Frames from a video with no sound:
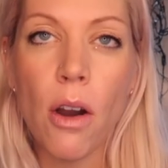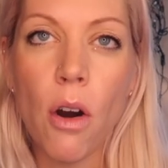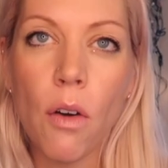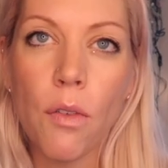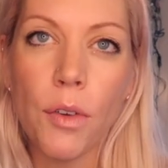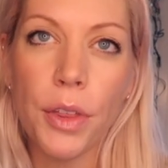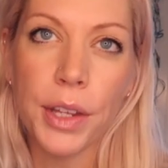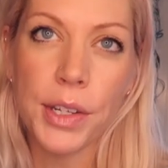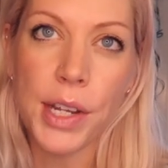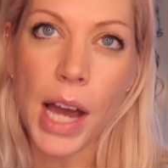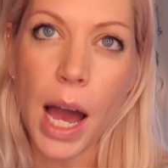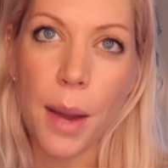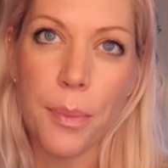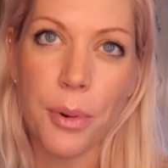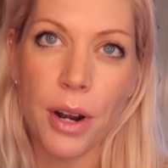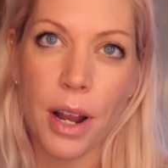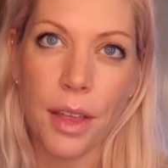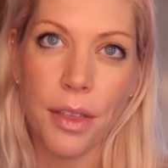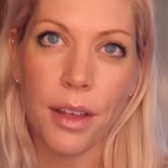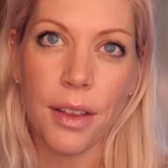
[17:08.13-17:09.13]
over the top
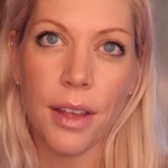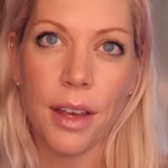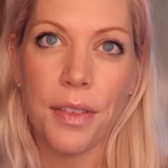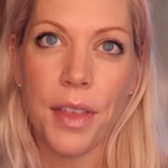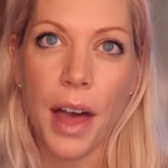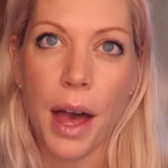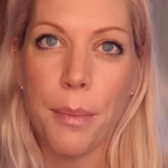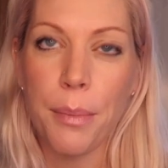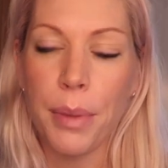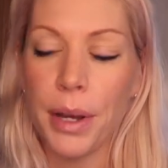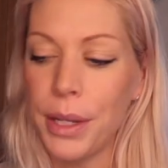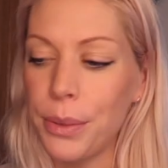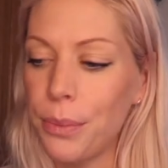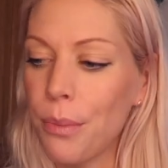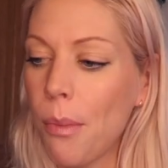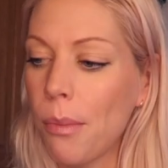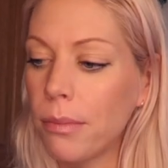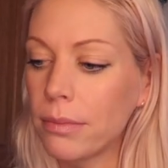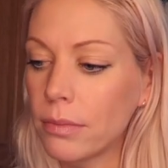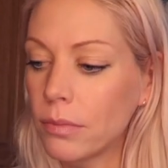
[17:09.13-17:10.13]
or anything like that,
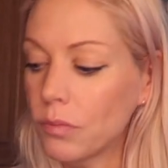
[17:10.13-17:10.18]
but